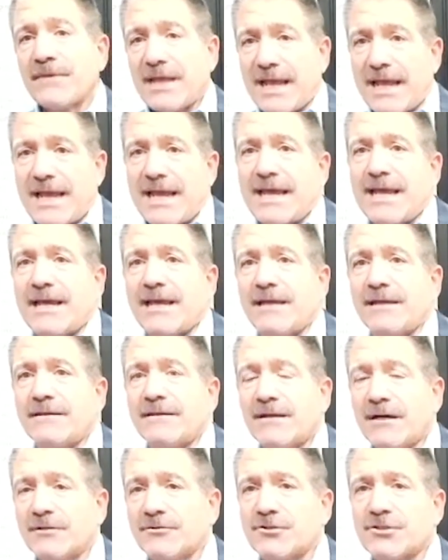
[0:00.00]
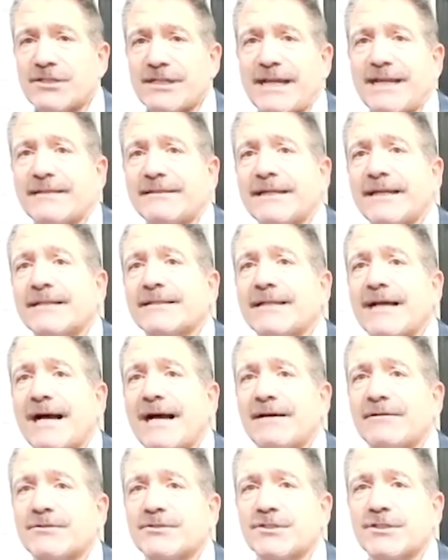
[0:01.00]
A, understand
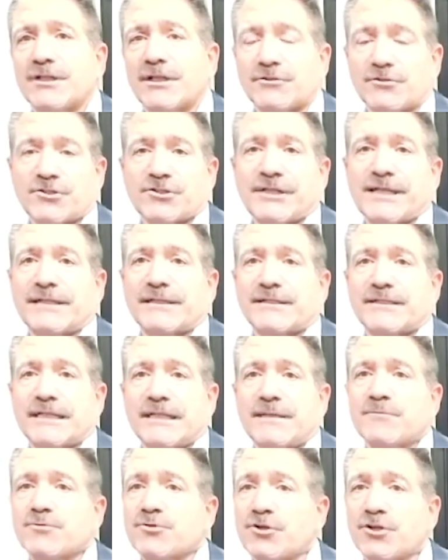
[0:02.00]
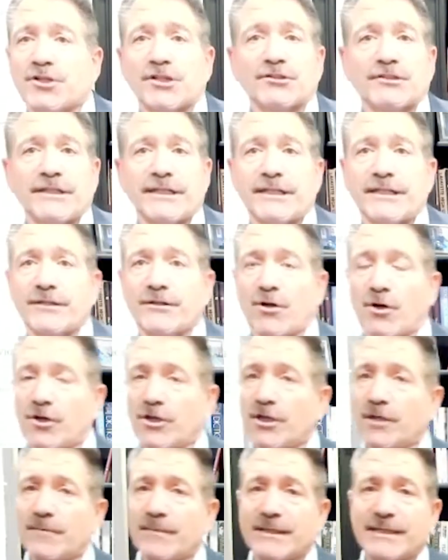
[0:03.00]
technology, understand the teams you're going to lead are
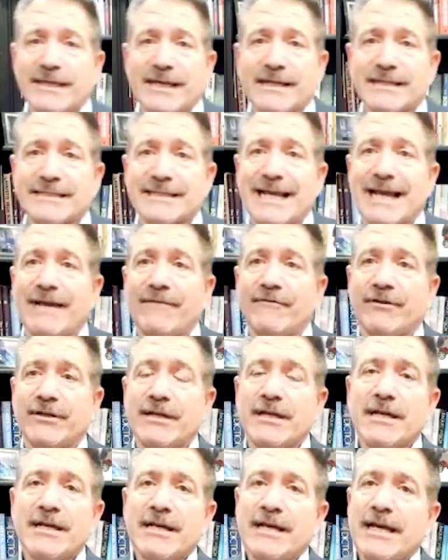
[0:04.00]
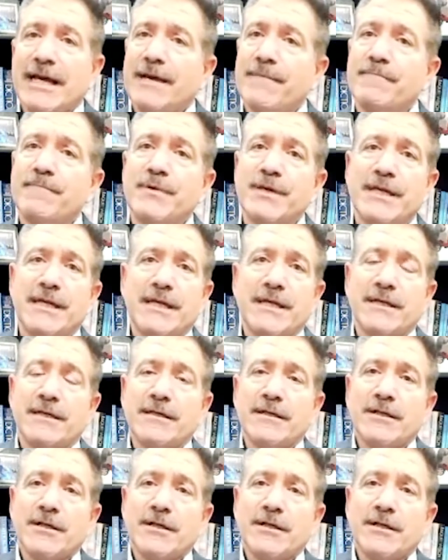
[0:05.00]
going to be tech savvy, and B,